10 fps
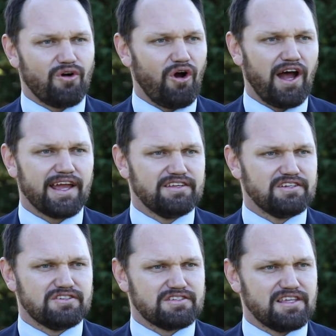Well, at least
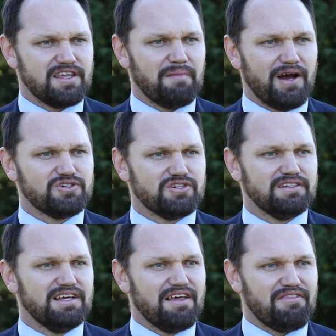Manly, all their
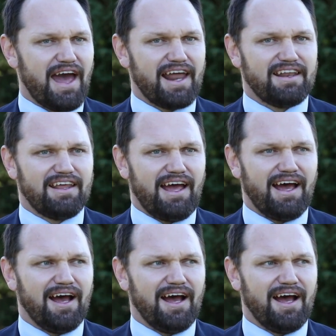players showed up to their